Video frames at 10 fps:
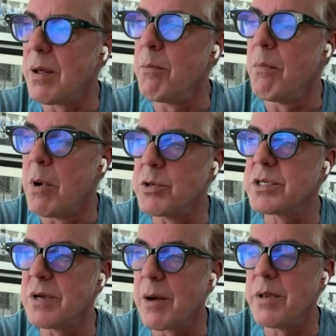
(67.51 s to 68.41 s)

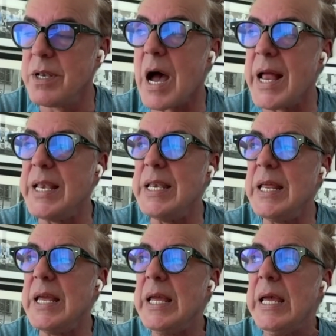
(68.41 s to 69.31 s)

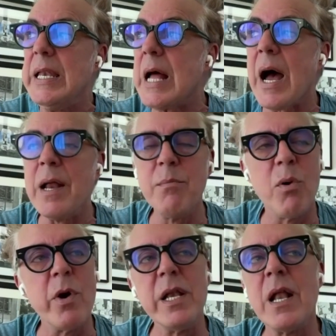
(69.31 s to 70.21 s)

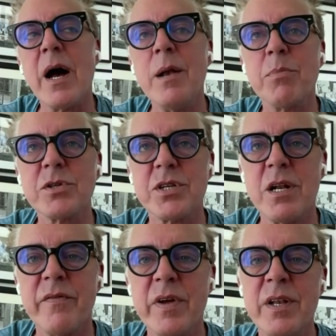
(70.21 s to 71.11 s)

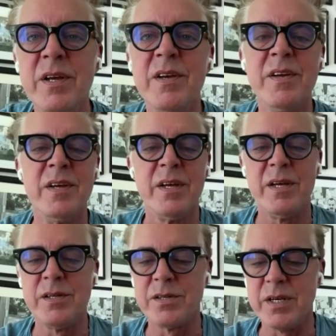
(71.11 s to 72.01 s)
99.9% of it
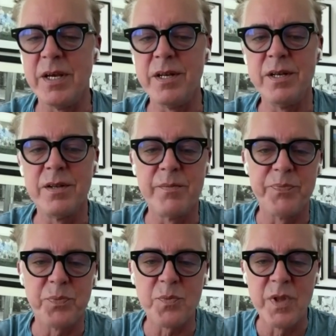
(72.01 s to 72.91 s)
is in
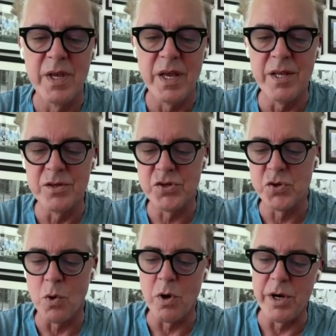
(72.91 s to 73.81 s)

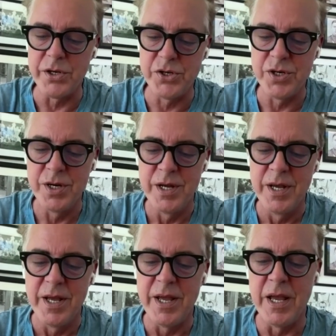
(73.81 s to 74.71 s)
storage
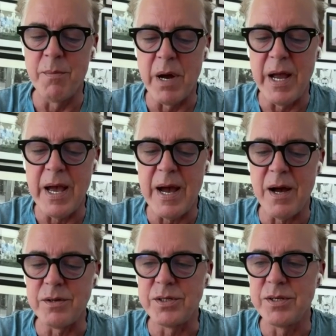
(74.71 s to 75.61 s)
in my
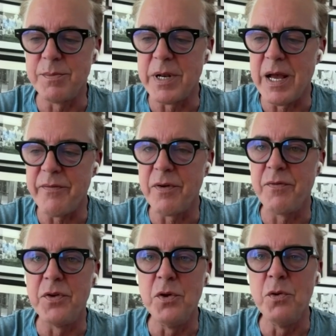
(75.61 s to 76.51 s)
house, but I have a
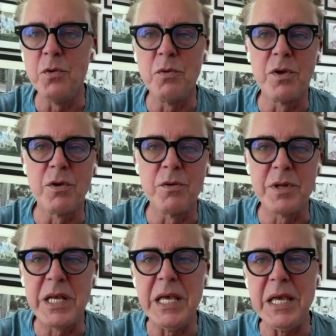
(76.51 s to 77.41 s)
few
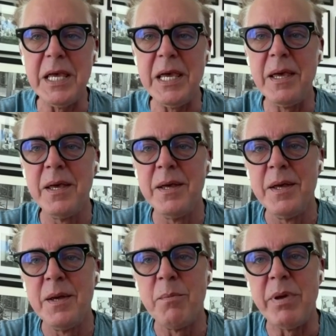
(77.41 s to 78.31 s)
little key
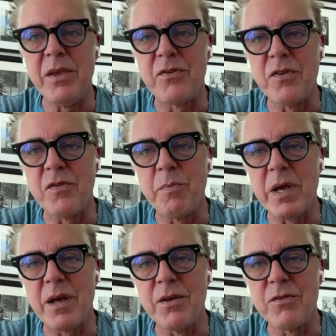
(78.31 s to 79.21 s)
pieces
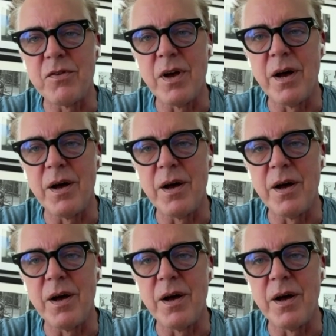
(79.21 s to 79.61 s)
because